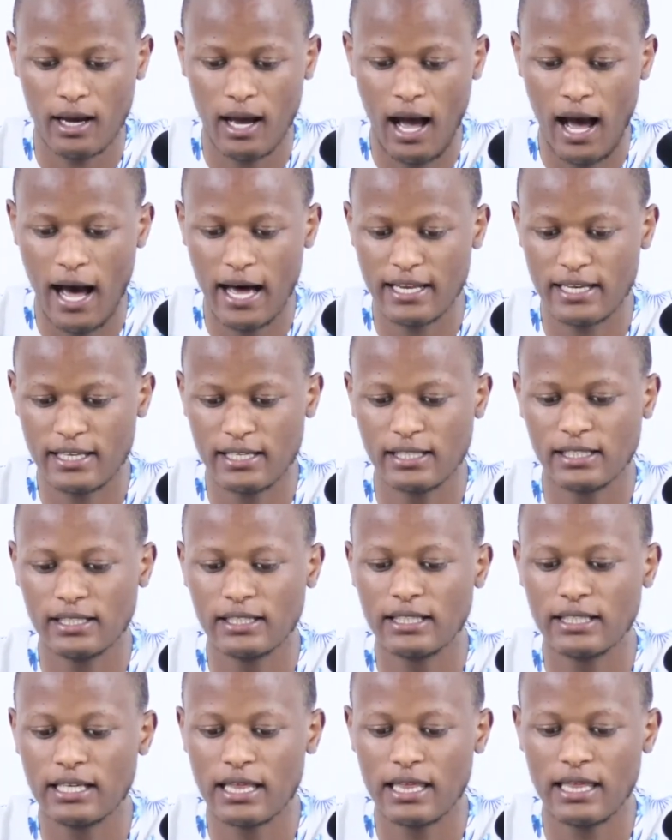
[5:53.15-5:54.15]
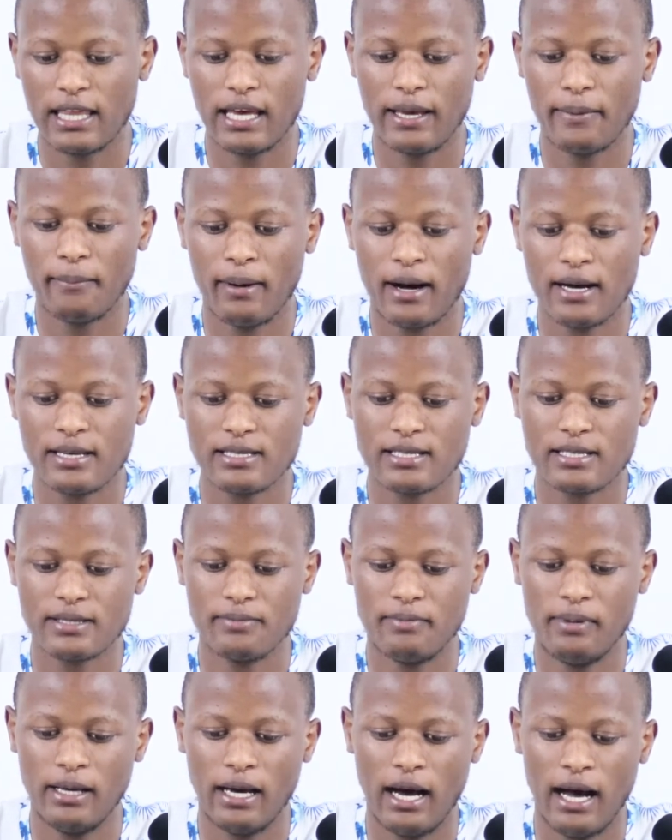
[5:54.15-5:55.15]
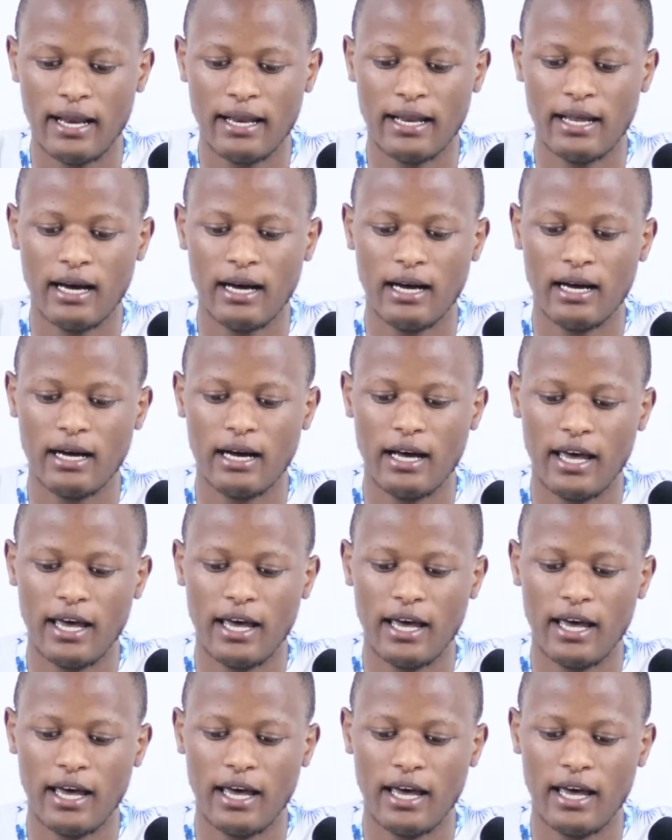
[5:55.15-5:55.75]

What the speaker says: and they must be under